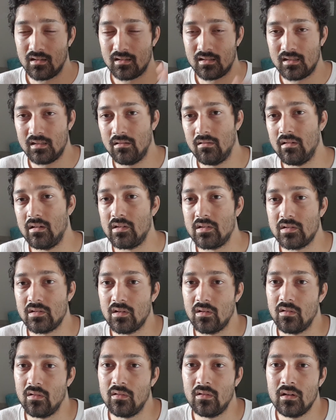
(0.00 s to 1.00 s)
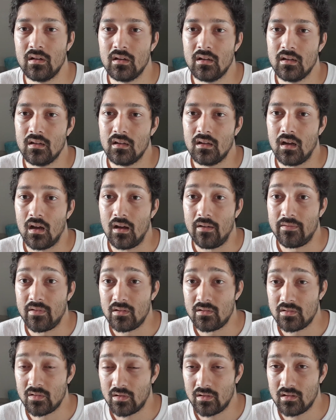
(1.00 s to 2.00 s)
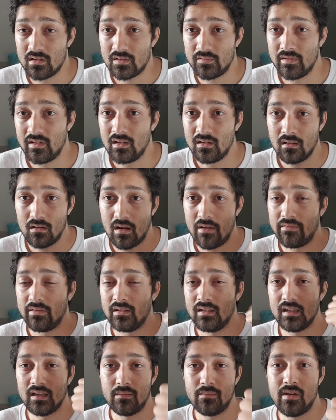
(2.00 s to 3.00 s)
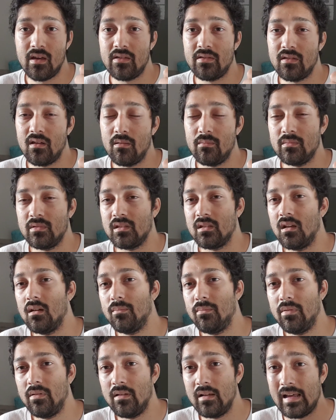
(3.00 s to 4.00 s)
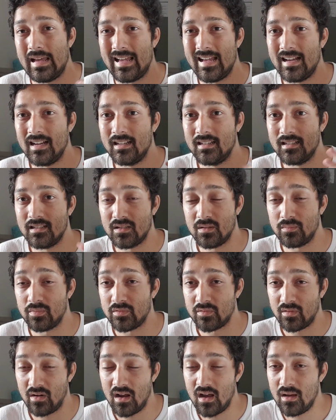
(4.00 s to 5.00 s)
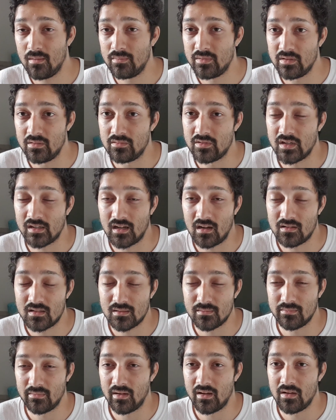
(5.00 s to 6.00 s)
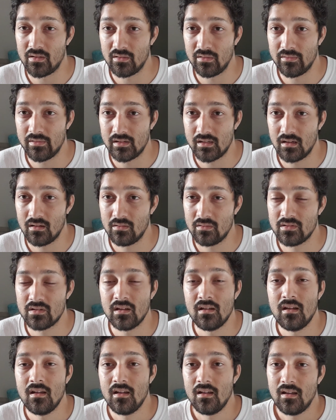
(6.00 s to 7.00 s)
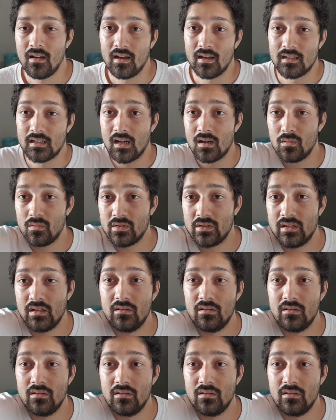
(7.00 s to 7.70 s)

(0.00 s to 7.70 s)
series. So if you enjoyed this video, definitely give me a thumbs up and subscribe to check out some of my other videos, and I will see